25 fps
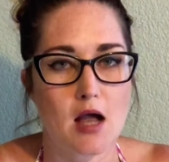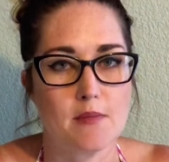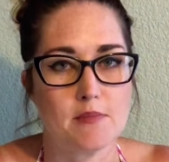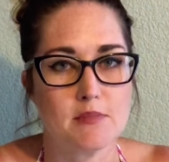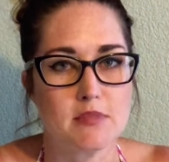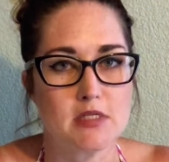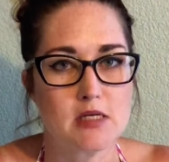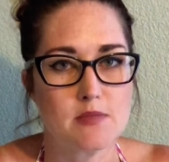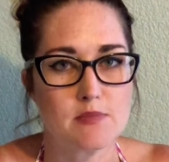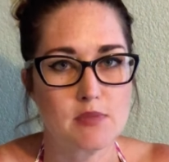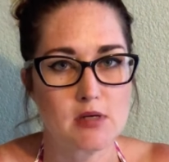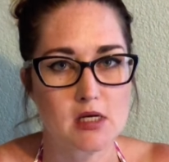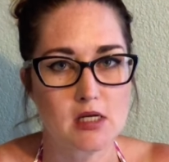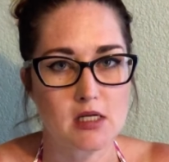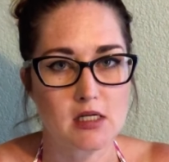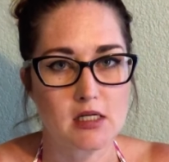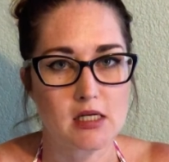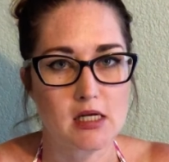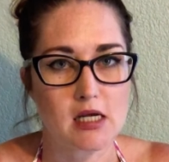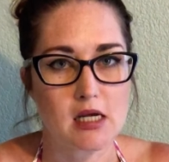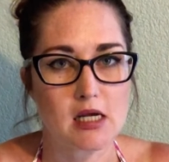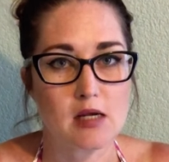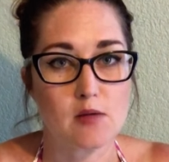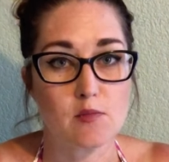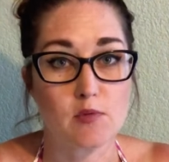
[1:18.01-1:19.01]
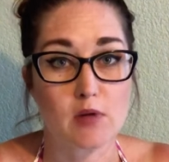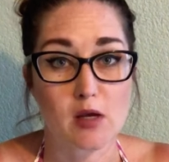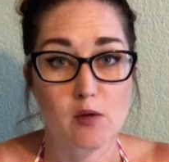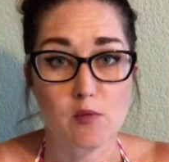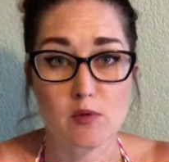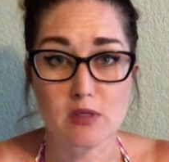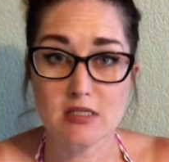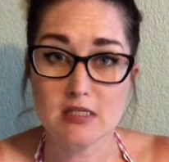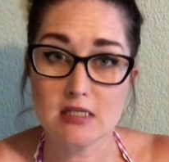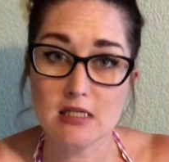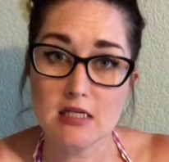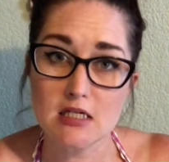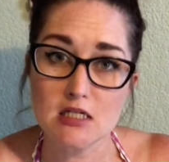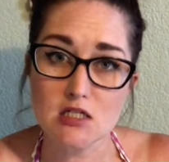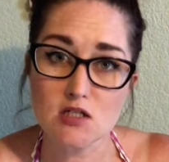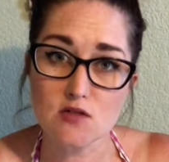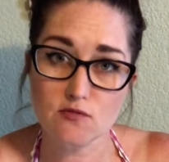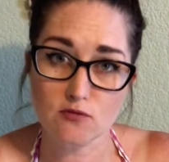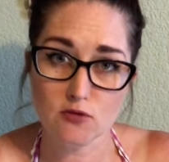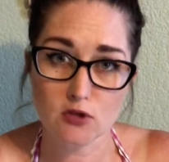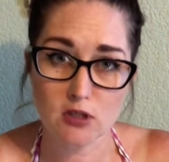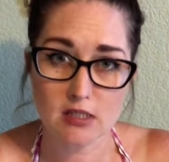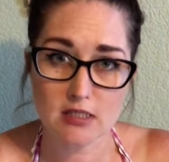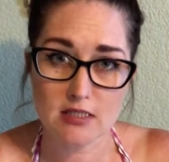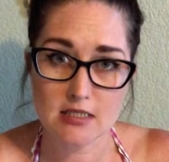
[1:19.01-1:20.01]
Typically, like with teas,
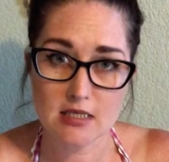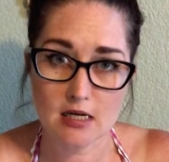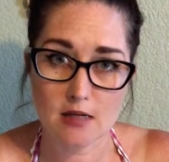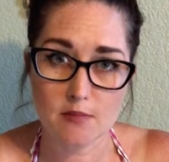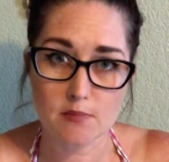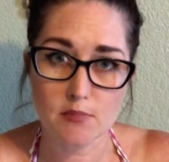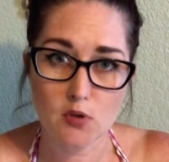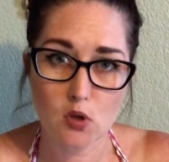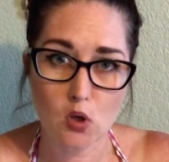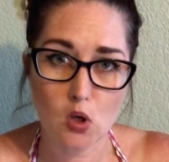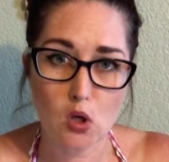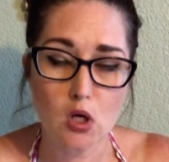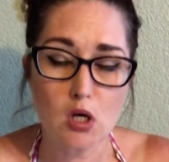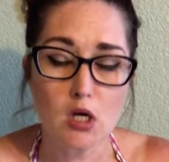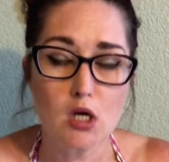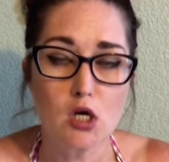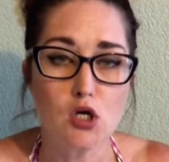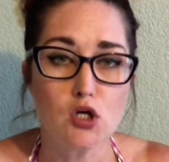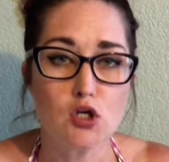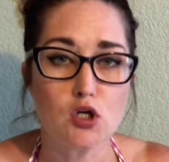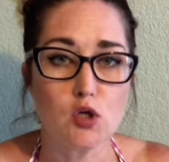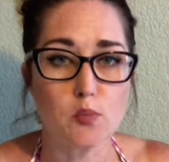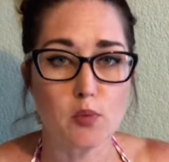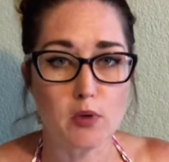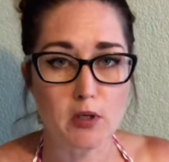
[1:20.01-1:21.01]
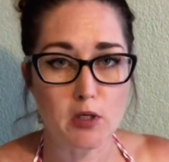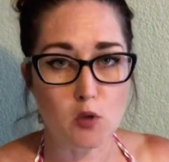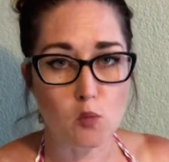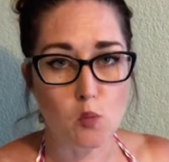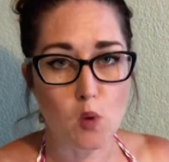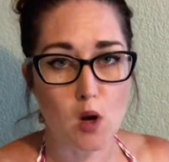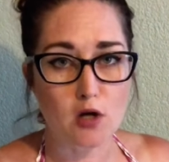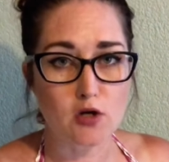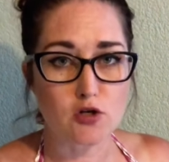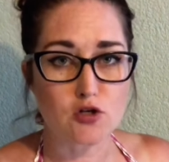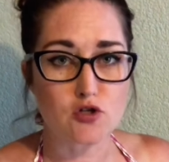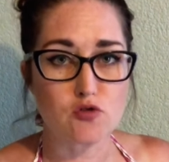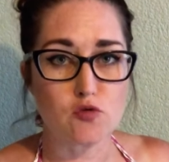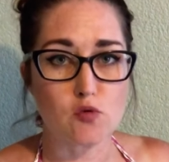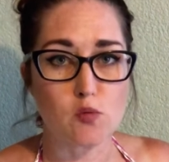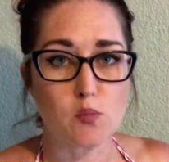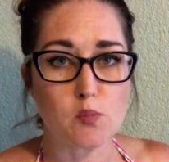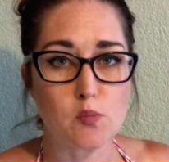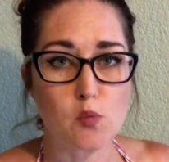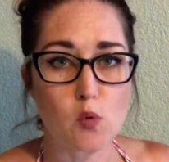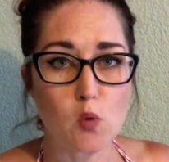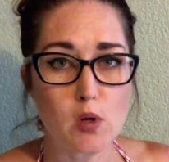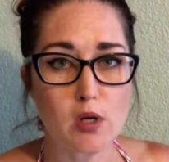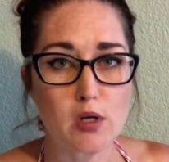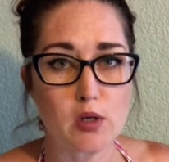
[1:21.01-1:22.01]
for example, you bring your water to a
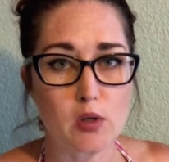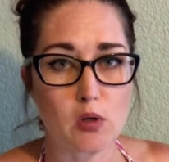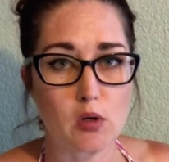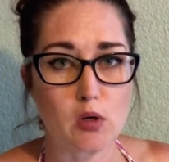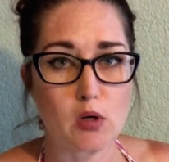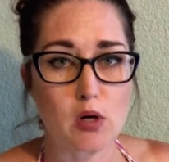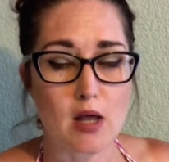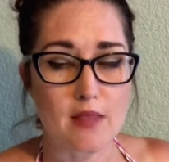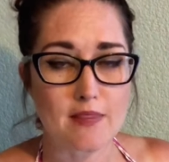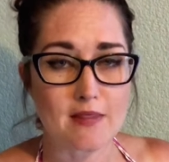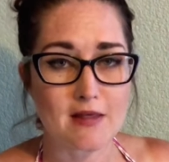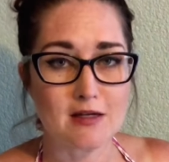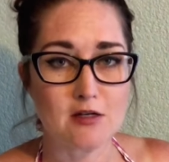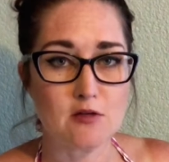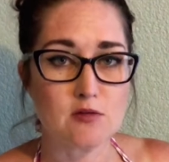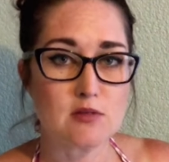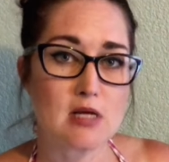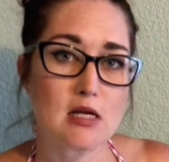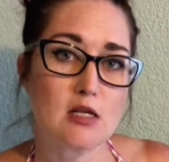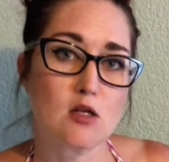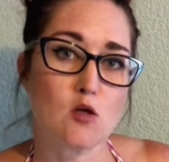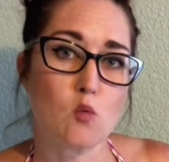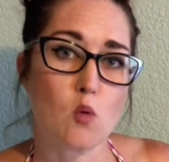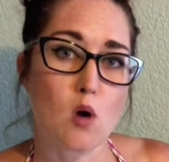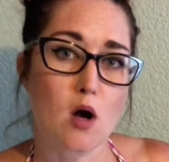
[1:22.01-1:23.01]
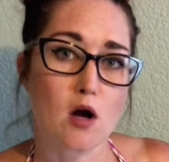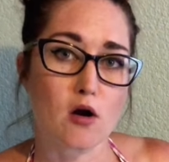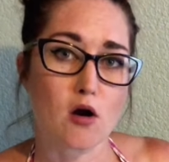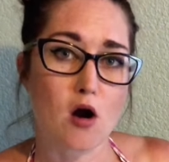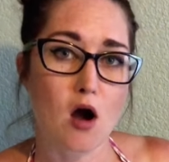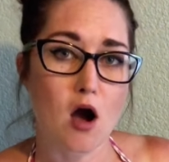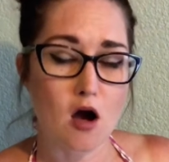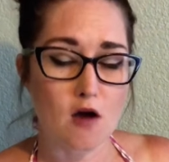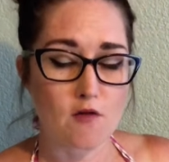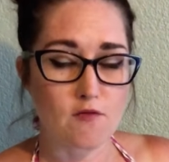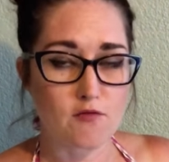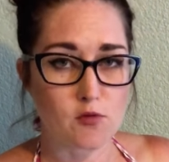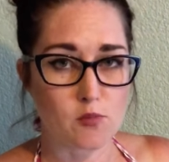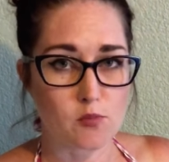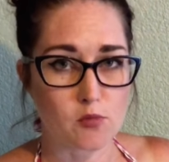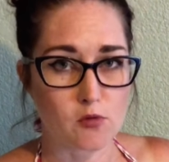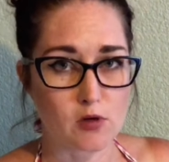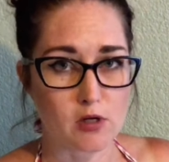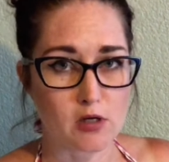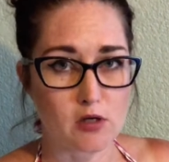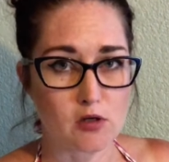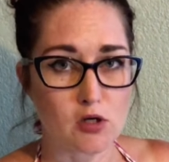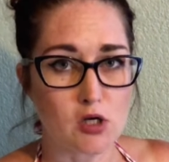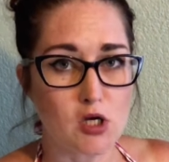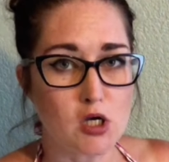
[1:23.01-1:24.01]
boil and then you take the water off the
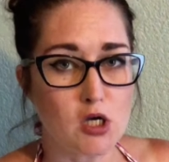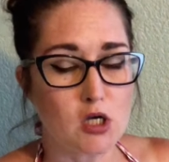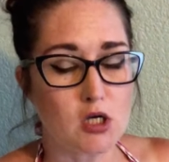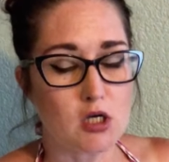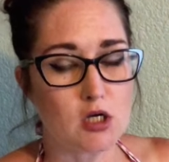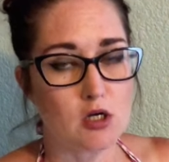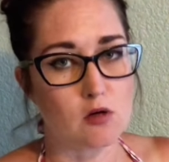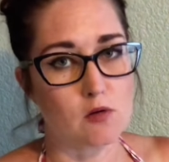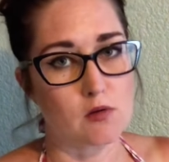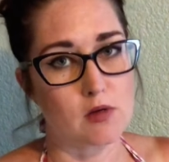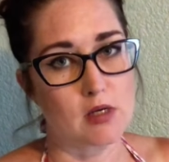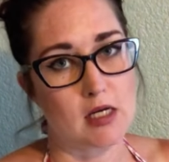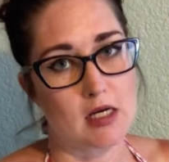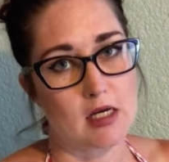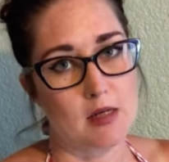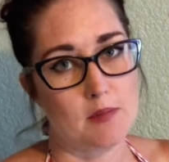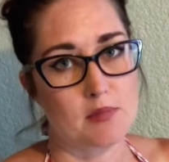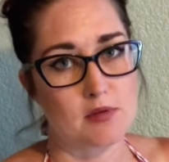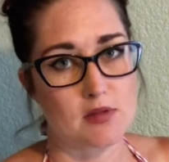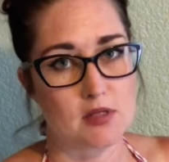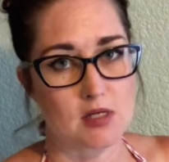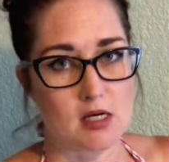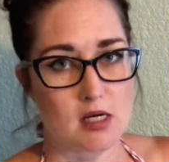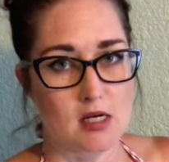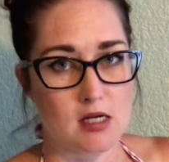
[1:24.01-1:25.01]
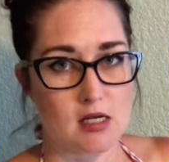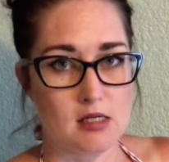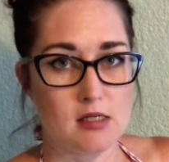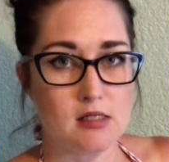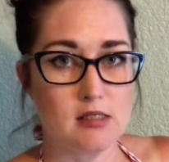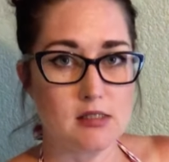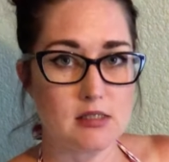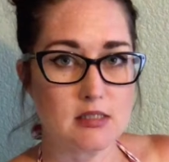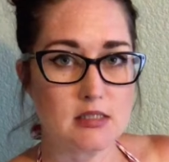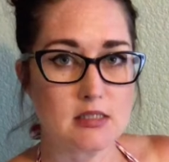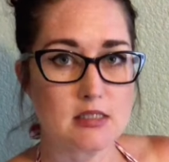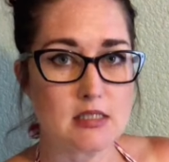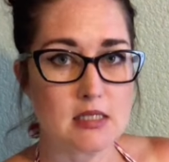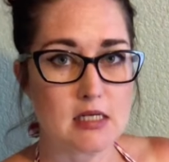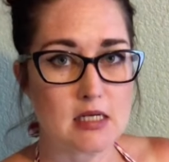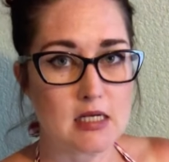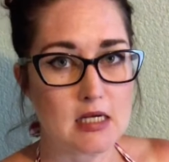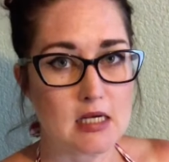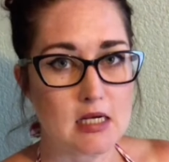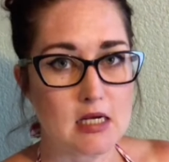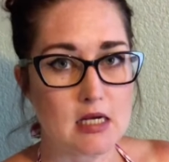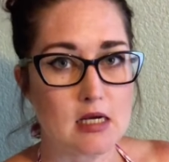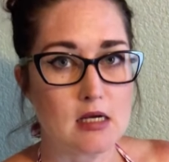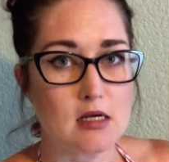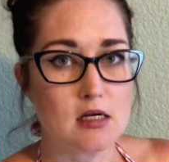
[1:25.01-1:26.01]
boil. You don't keep the
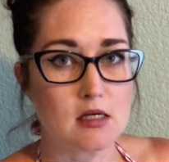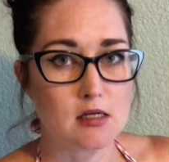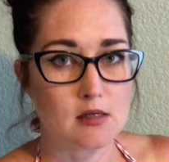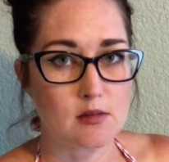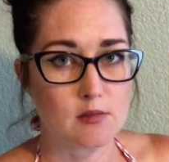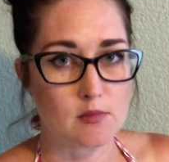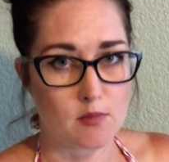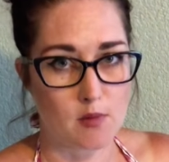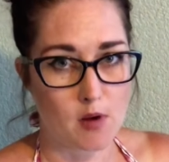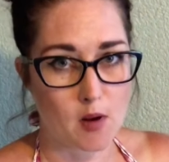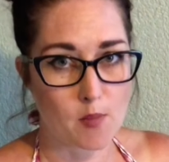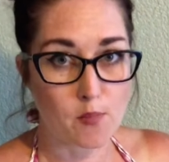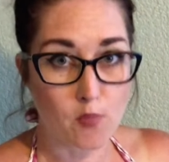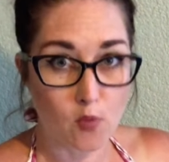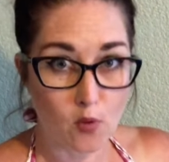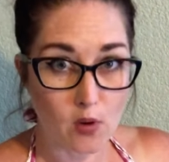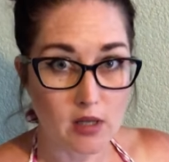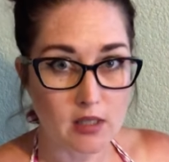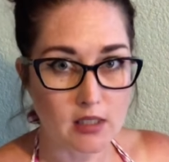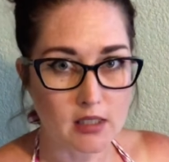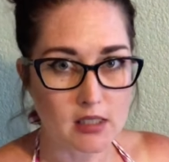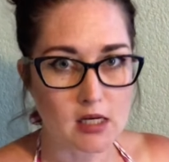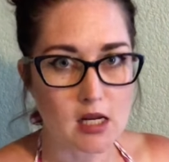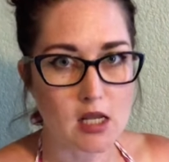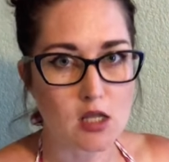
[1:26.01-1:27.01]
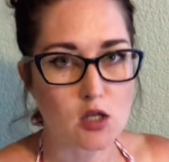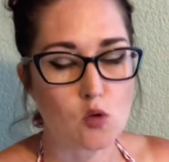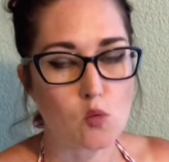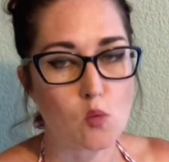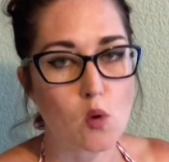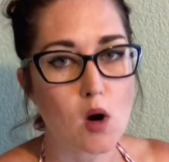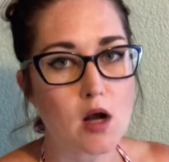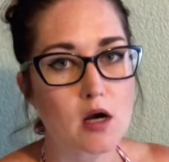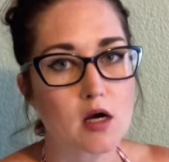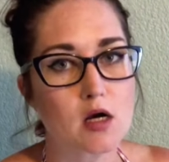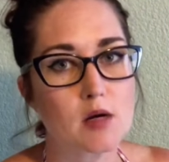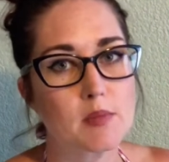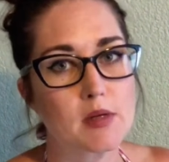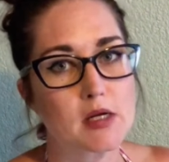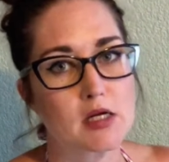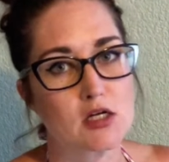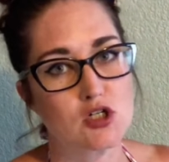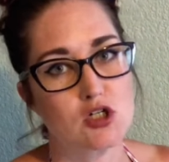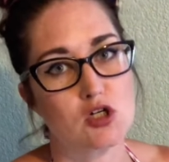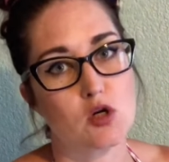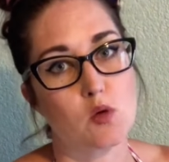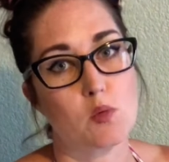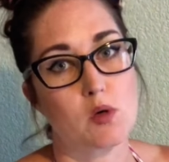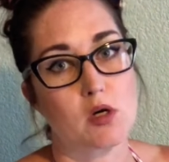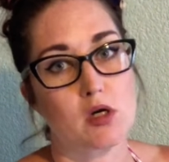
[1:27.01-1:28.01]
tea boiling in the water because you
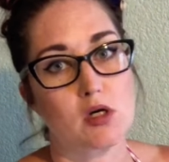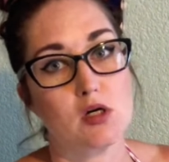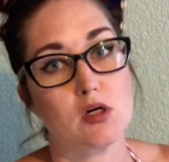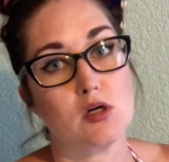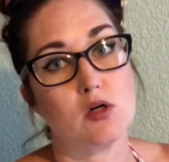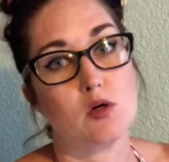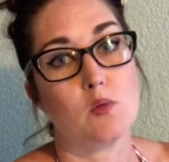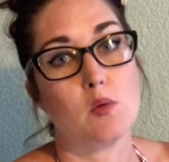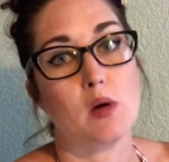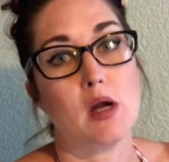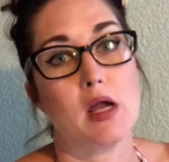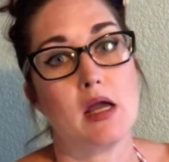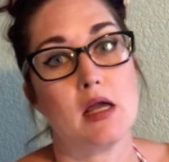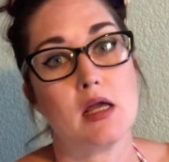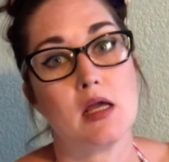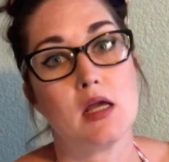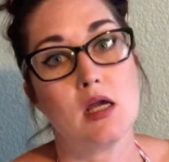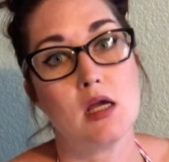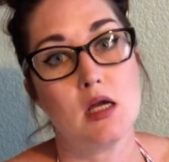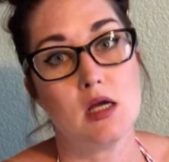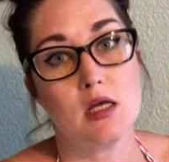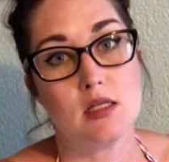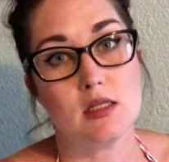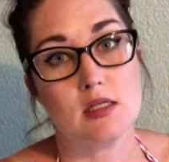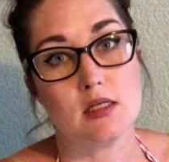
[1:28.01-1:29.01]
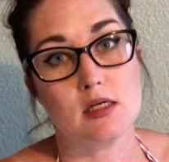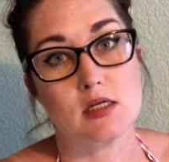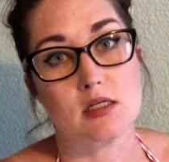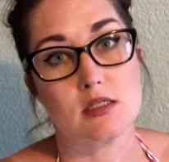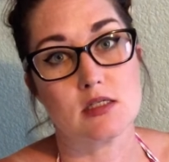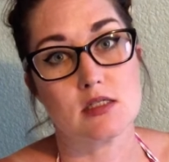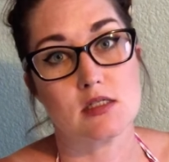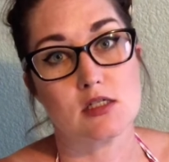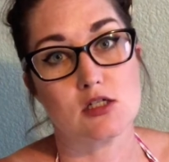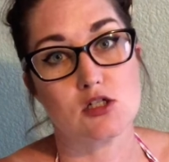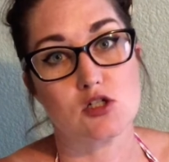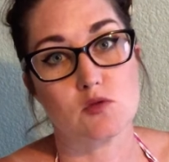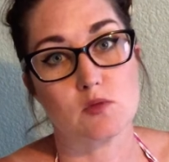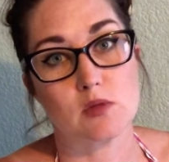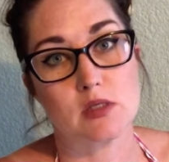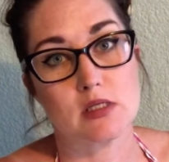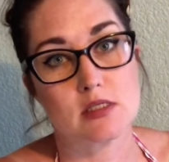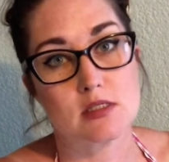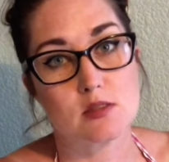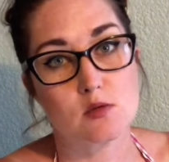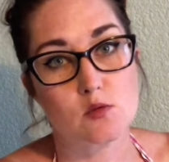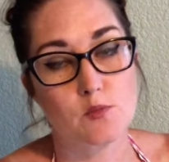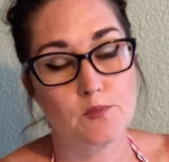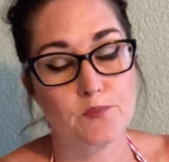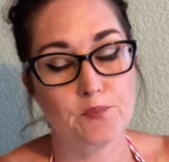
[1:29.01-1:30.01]
don't want to cook away the constituents.